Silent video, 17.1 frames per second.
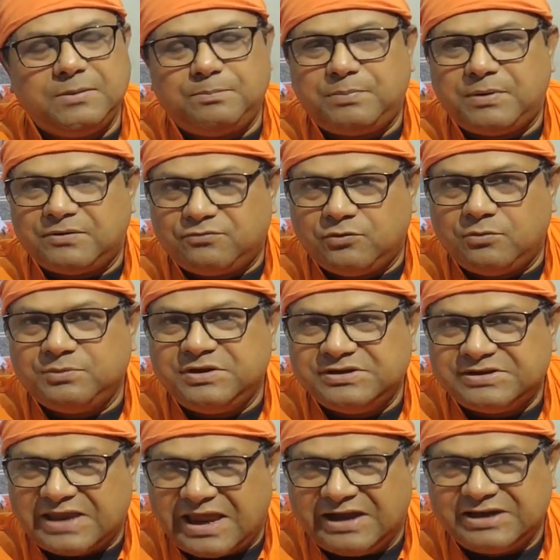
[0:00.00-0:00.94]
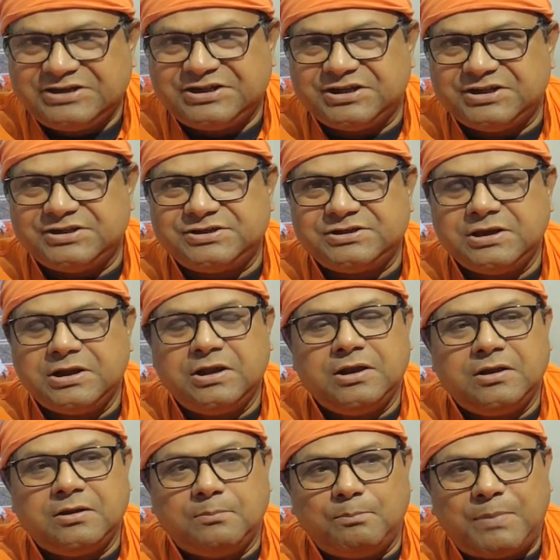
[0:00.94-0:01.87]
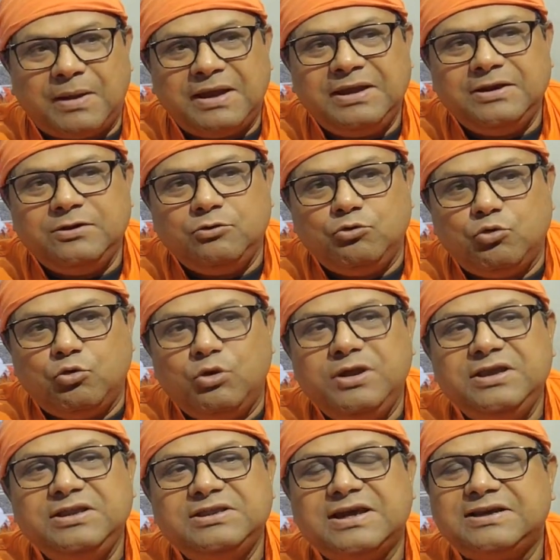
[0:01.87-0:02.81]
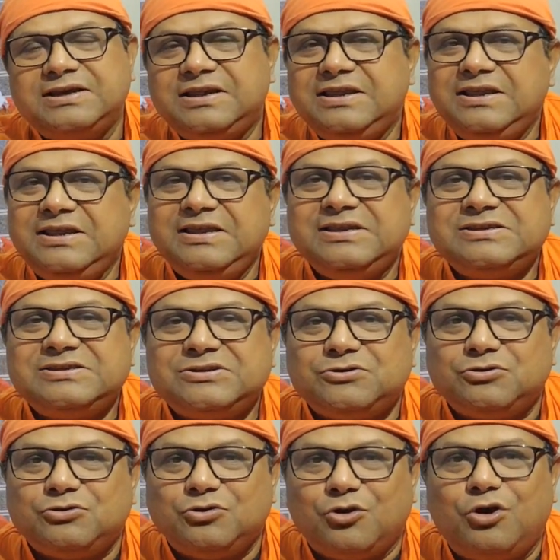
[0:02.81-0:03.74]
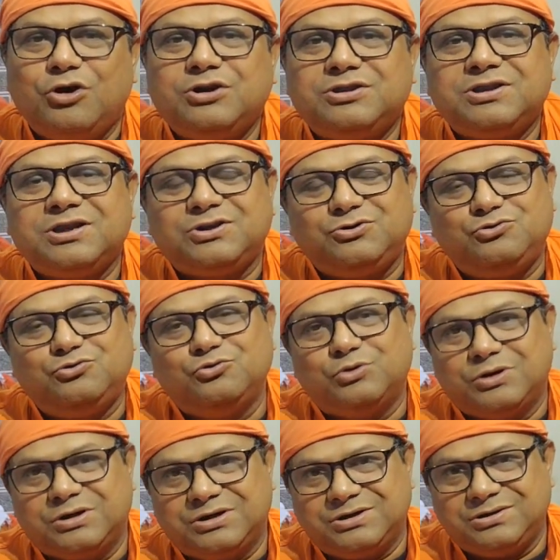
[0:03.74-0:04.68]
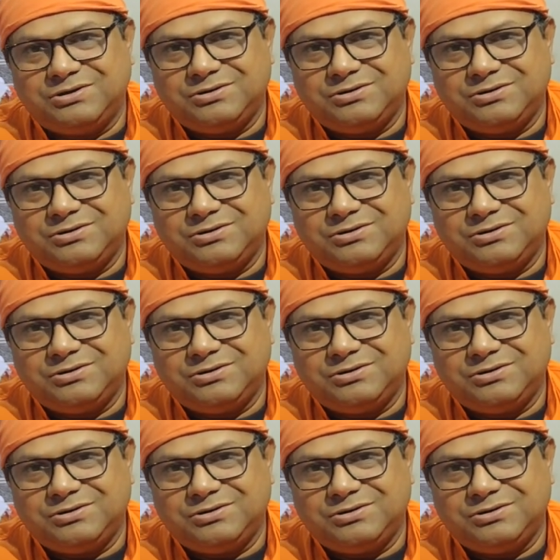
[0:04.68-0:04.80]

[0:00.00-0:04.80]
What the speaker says: perform these actions by knowing that he is not the doer,